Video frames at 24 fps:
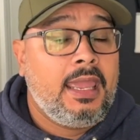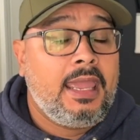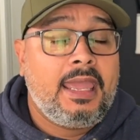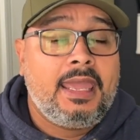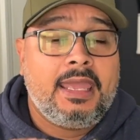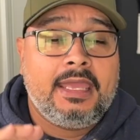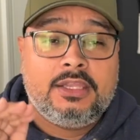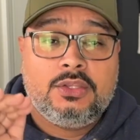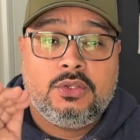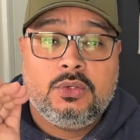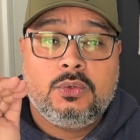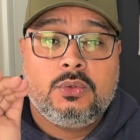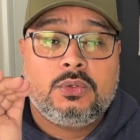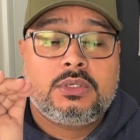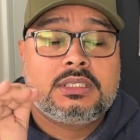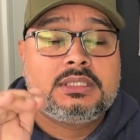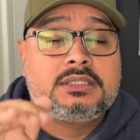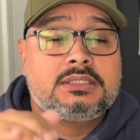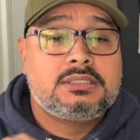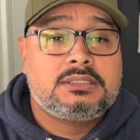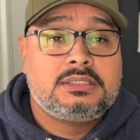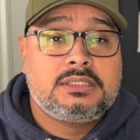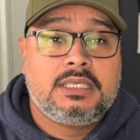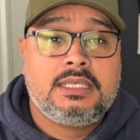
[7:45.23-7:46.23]
and you can
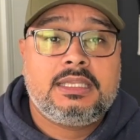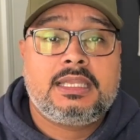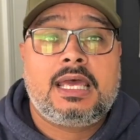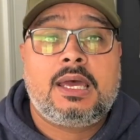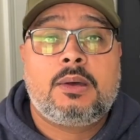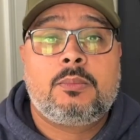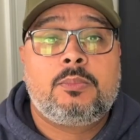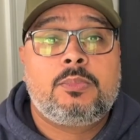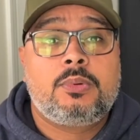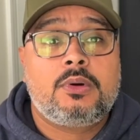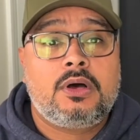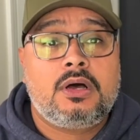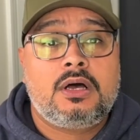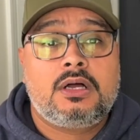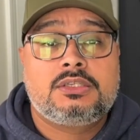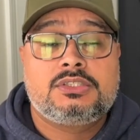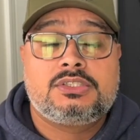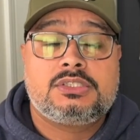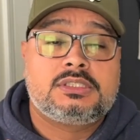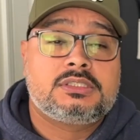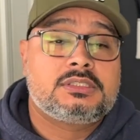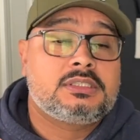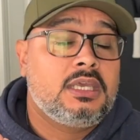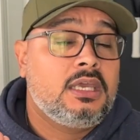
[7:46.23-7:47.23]
see that ball
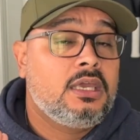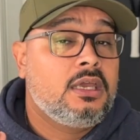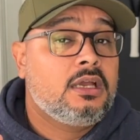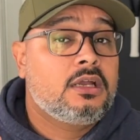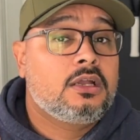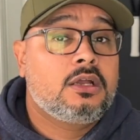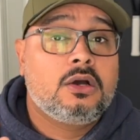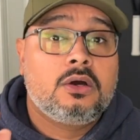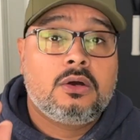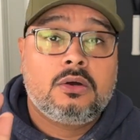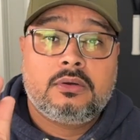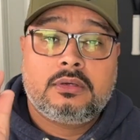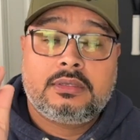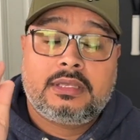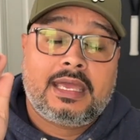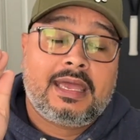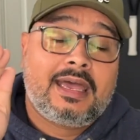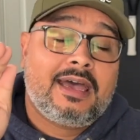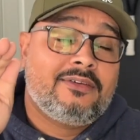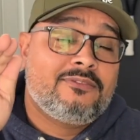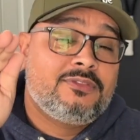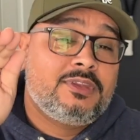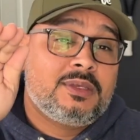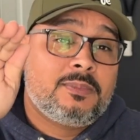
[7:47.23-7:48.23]
just go
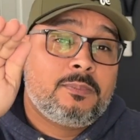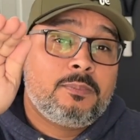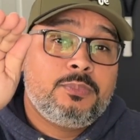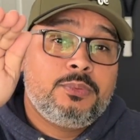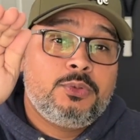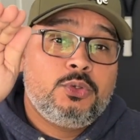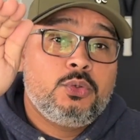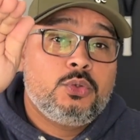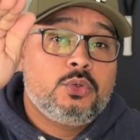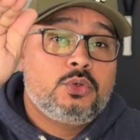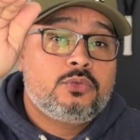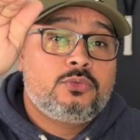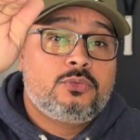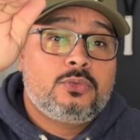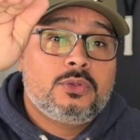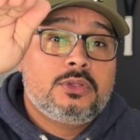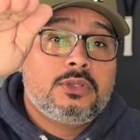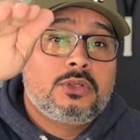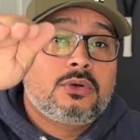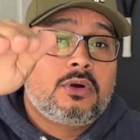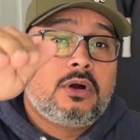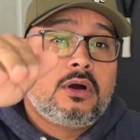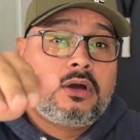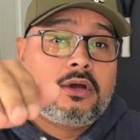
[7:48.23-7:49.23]
have the beautiful
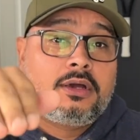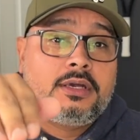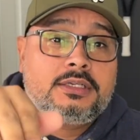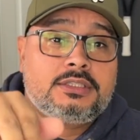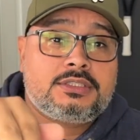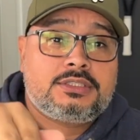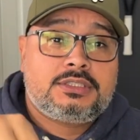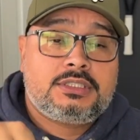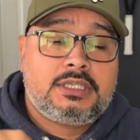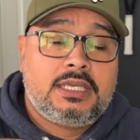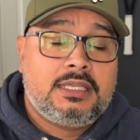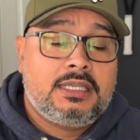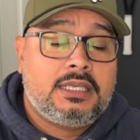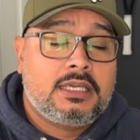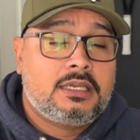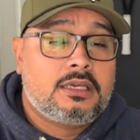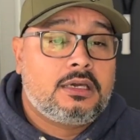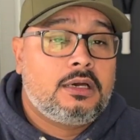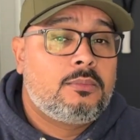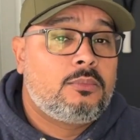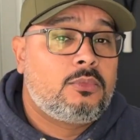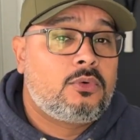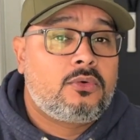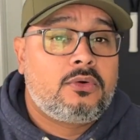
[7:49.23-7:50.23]
little arch and then
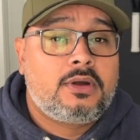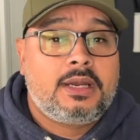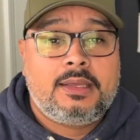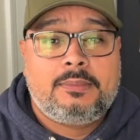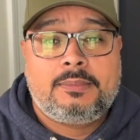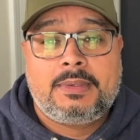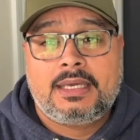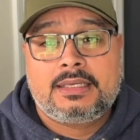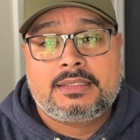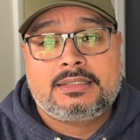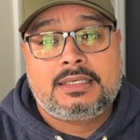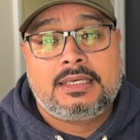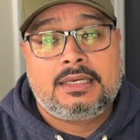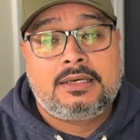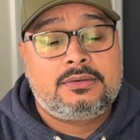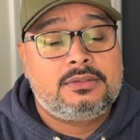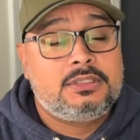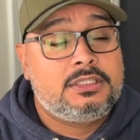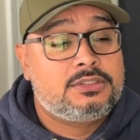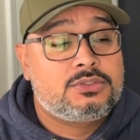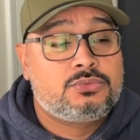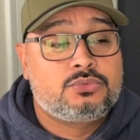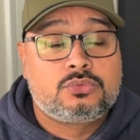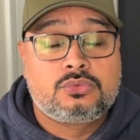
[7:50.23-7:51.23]
come right back down.
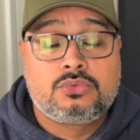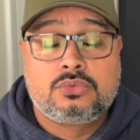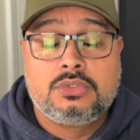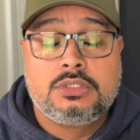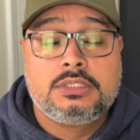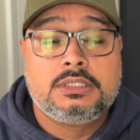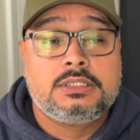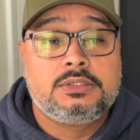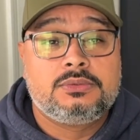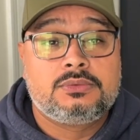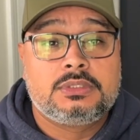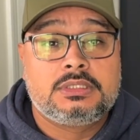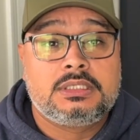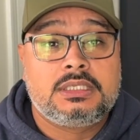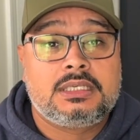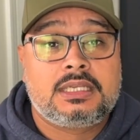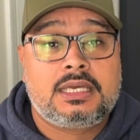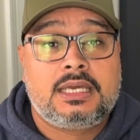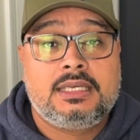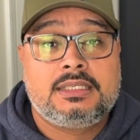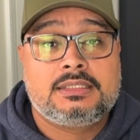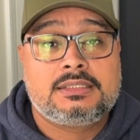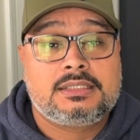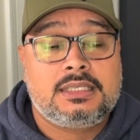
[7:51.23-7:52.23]
It's really
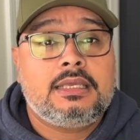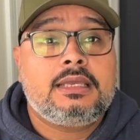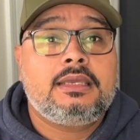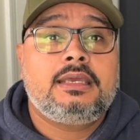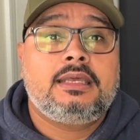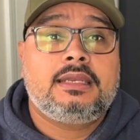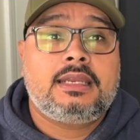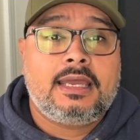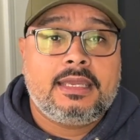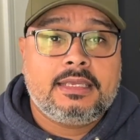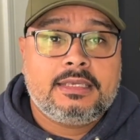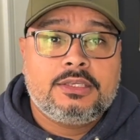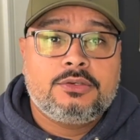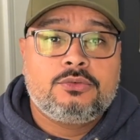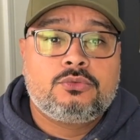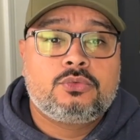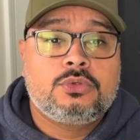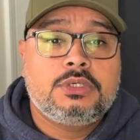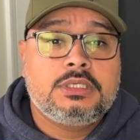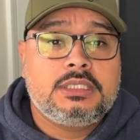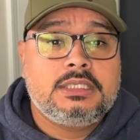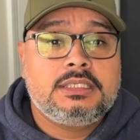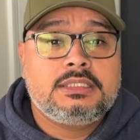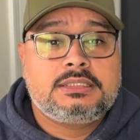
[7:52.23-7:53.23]
nice. And I can
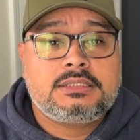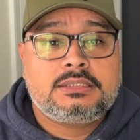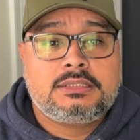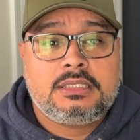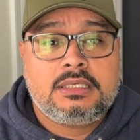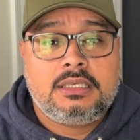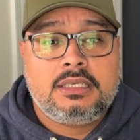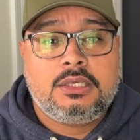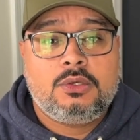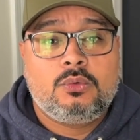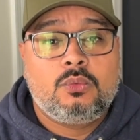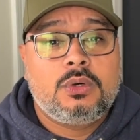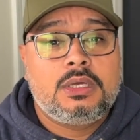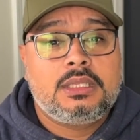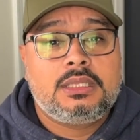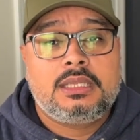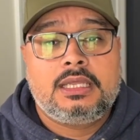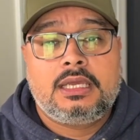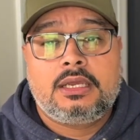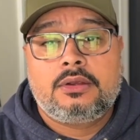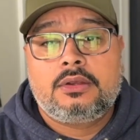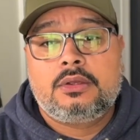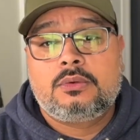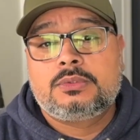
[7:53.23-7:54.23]
really see what
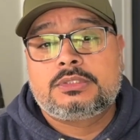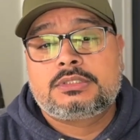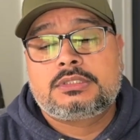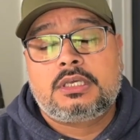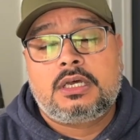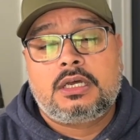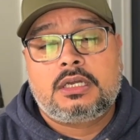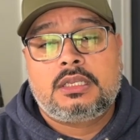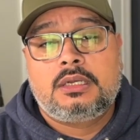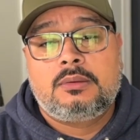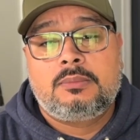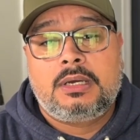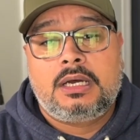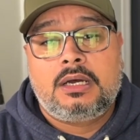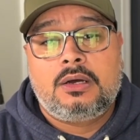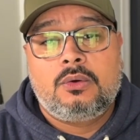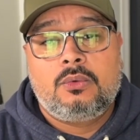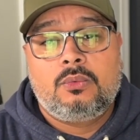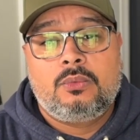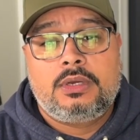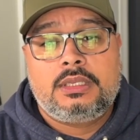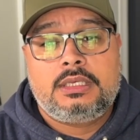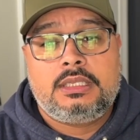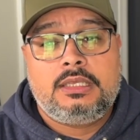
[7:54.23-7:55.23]
Larry was talking
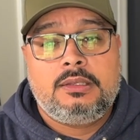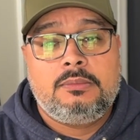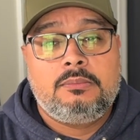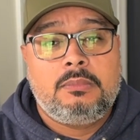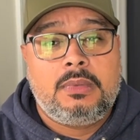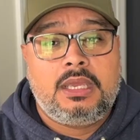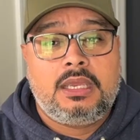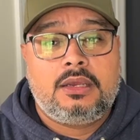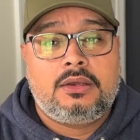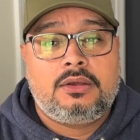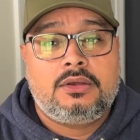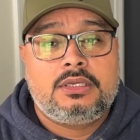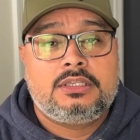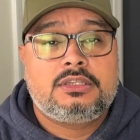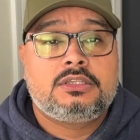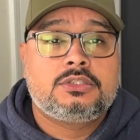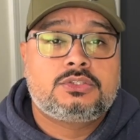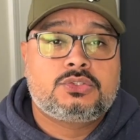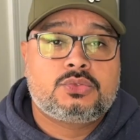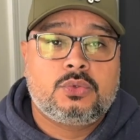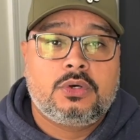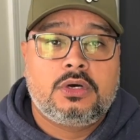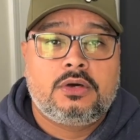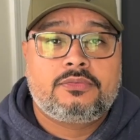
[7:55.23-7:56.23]
about when he married the
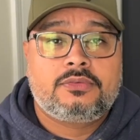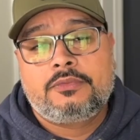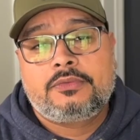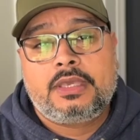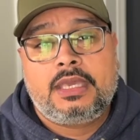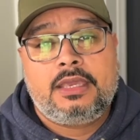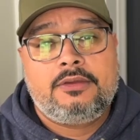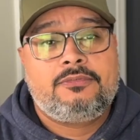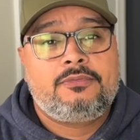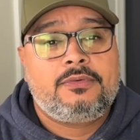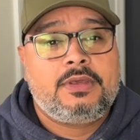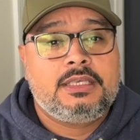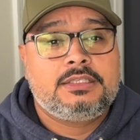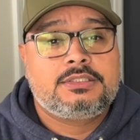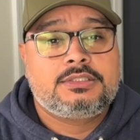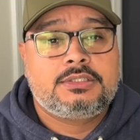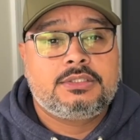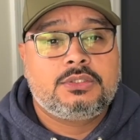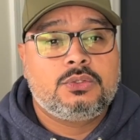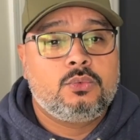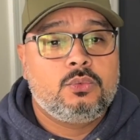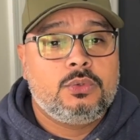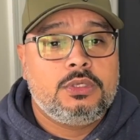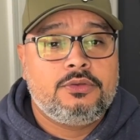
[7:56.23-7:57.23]
12K face to
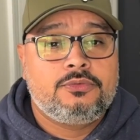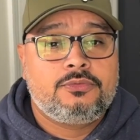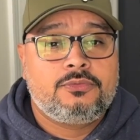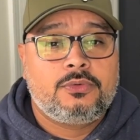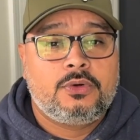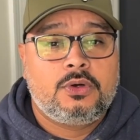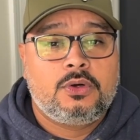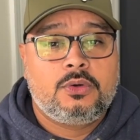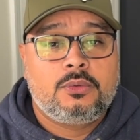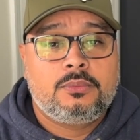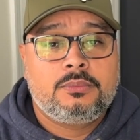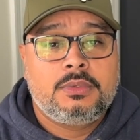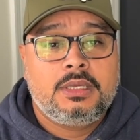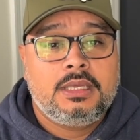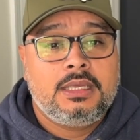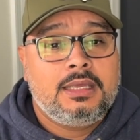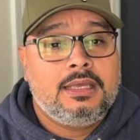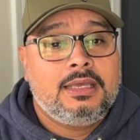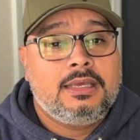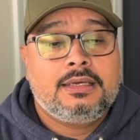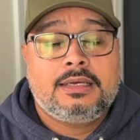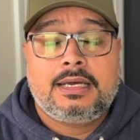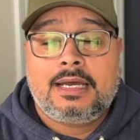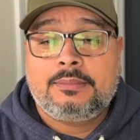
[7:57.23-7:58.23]
the weave foam.
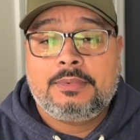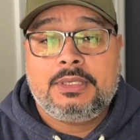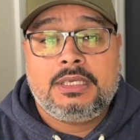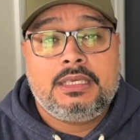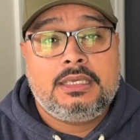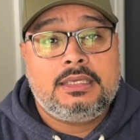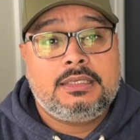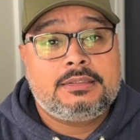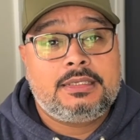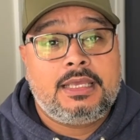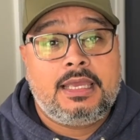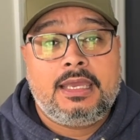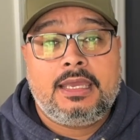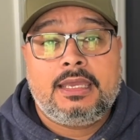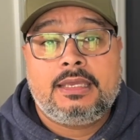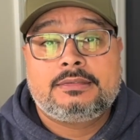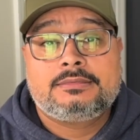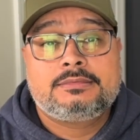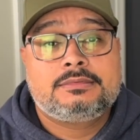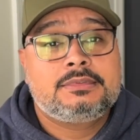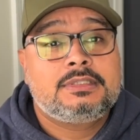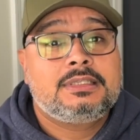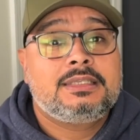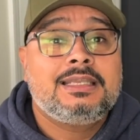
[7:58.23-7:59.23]
I mean,
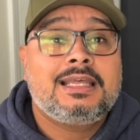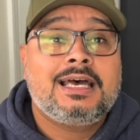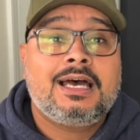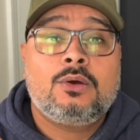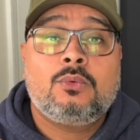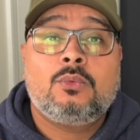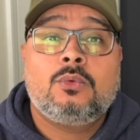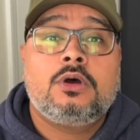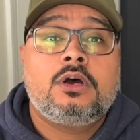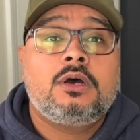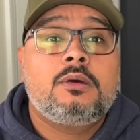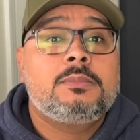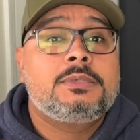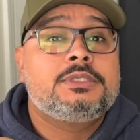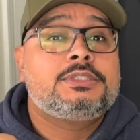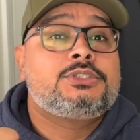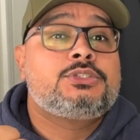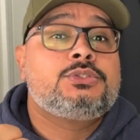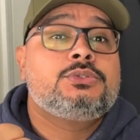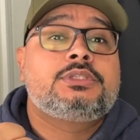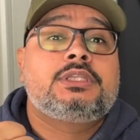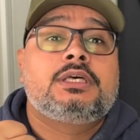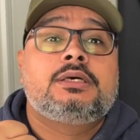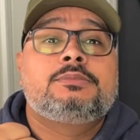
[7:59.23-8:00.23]
hey, not one, but
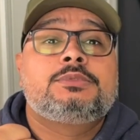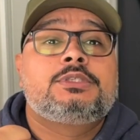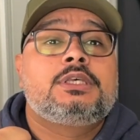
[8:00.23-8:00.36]
2 thumbs